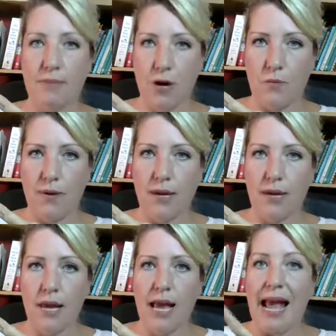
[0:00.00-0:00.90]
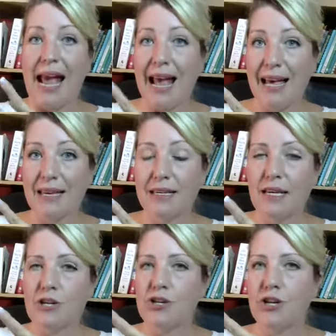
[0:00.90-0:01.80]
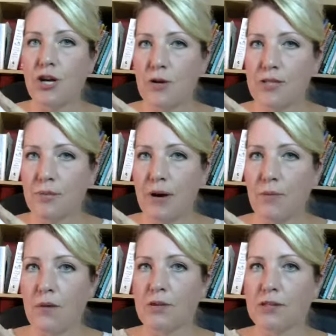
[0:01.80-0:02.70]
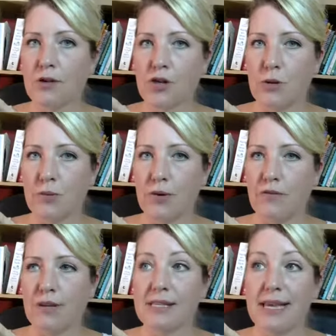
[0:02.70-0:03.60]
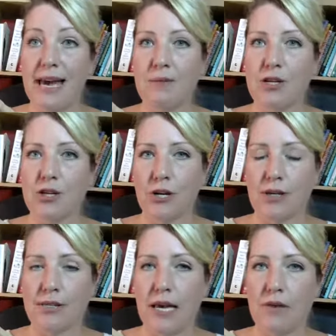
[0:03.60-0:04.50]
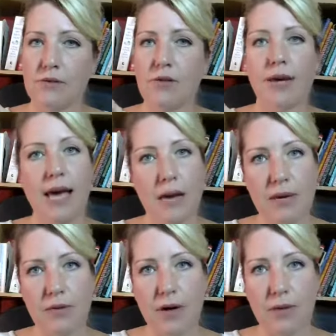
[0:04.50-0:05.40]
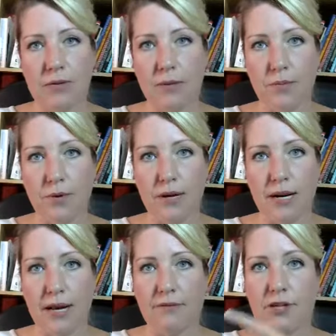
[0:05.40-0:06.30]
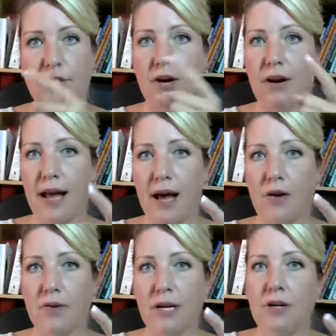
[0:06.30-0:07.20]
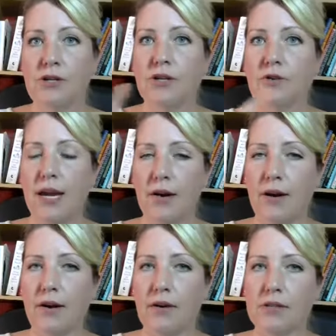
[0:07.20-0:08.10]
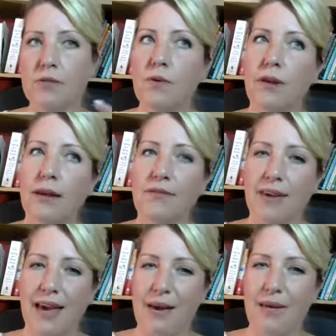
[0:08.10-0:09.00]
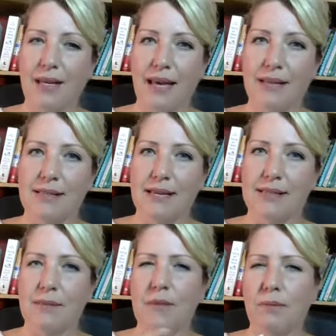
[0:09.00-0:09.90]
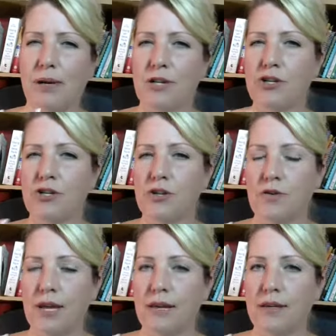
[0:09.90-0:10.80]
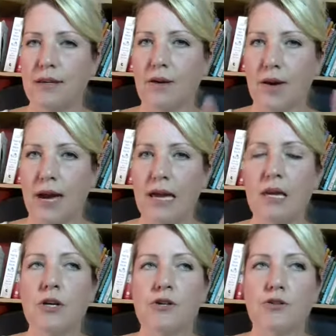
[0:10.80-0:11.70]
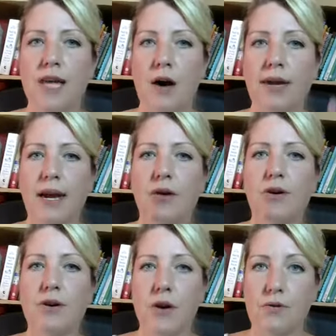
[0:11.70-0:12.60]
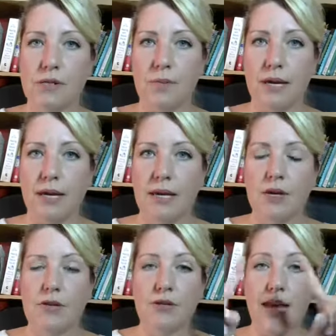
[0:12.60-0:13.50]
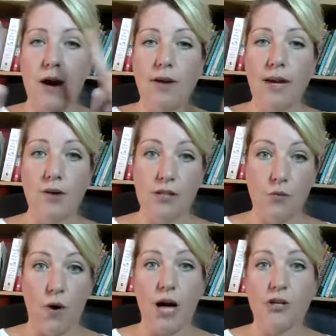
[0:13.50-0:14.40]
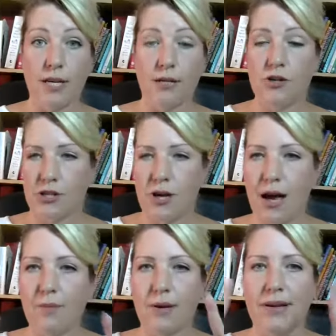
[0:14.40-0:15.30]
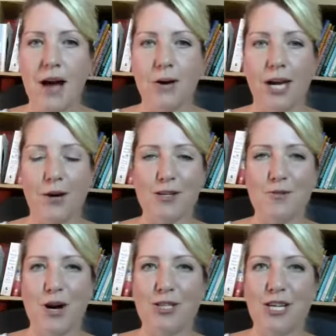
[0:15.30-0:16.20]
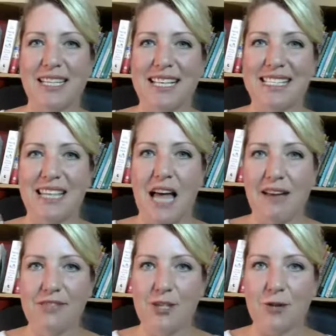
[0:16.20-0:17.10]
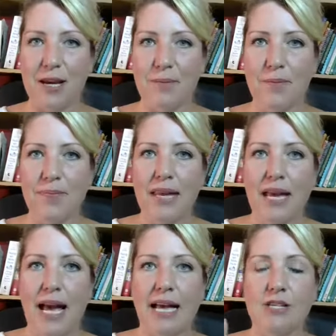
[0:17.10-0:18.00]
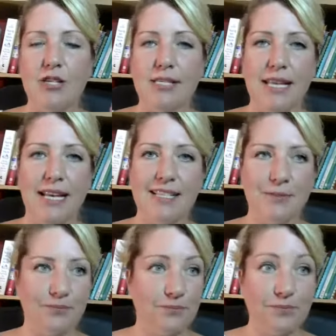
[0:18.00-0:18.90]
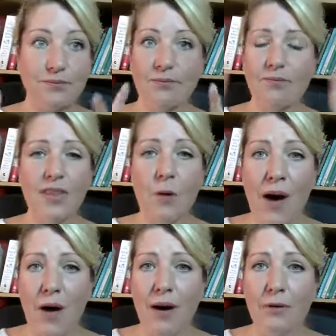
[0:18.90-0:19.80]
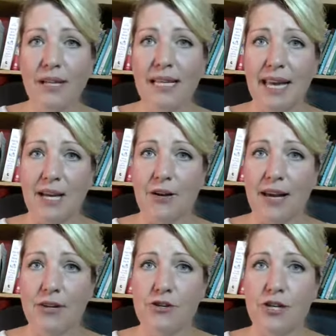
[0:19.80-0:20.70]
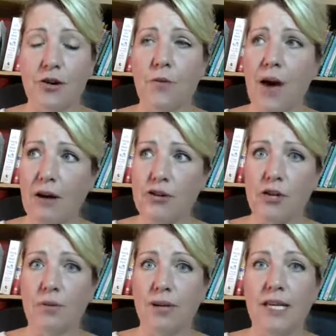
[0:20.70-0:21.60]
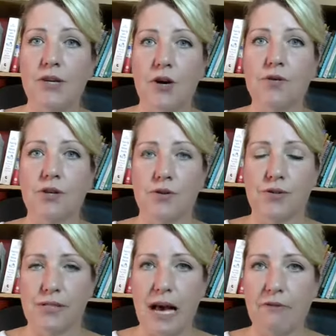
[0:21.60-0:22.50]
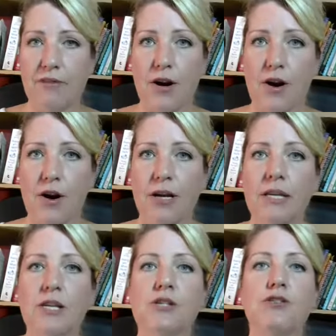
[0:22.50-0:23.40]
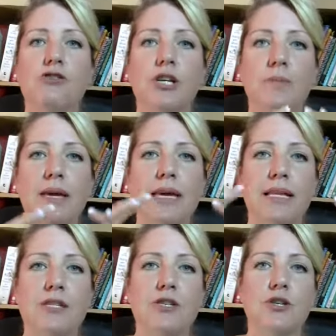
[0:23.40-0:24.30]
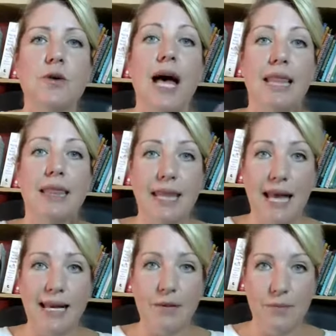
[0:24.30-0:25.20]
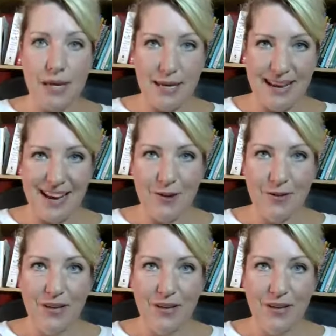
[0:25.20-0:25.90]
about me. And she knows about me with social proof because Cami shared this out. So Cami thought it was important enough to share it out. So Karen goes, well, if Cami likes this, then maybe I should tune in. Okay, so now Karen knows me. So now Karen's watching, she's not, but now Karen's watching this live stream and she says, wow, I really like her energy, or wow, she really knows her stuff here. So she begins to like me now.